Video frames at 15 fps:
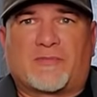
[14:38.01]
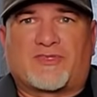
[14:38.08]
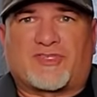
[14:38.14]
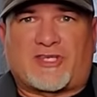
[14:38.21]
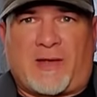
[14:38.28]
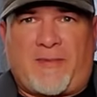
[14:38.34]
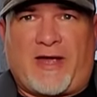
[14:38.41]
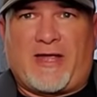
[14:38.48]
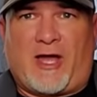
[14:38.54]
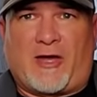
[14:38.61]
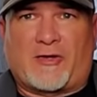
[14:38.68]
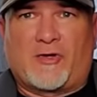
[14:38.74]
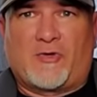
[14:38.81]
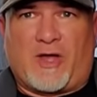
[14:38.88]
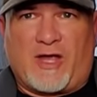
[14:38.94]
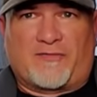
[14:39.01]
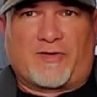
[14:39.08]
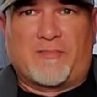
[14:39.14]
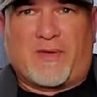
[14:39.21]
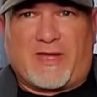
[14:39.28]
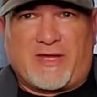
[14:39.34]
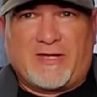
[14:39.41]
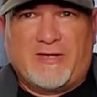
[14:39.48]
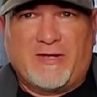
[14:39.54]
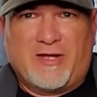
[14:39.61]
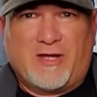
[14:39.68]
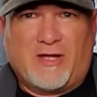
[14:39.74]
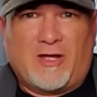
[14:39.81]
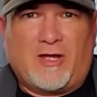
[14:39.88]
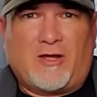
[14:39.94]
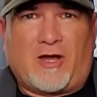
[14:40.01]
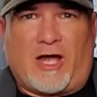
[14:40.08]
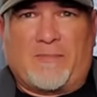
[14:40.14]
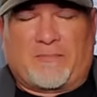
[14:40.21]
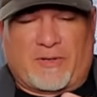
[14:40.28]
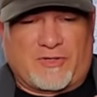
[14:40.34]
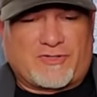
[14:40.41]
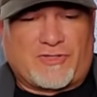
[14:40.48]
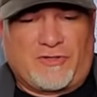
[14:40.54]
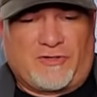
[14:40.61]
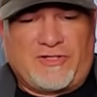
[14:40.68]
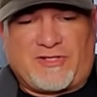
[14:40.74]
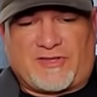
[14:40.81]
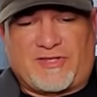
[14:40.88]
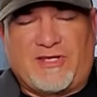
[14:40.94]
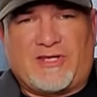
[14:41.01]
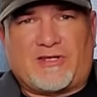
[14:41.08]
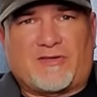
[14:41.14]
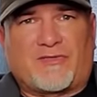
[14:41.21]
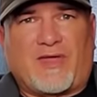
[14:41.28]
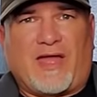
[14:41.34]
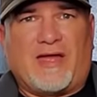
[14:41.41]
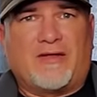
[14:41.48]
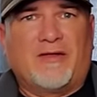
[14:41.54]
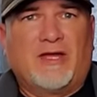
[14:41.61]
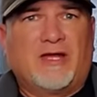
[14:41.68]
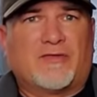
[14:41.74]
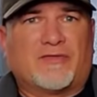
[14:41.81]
semi-auto ever made, I personally think that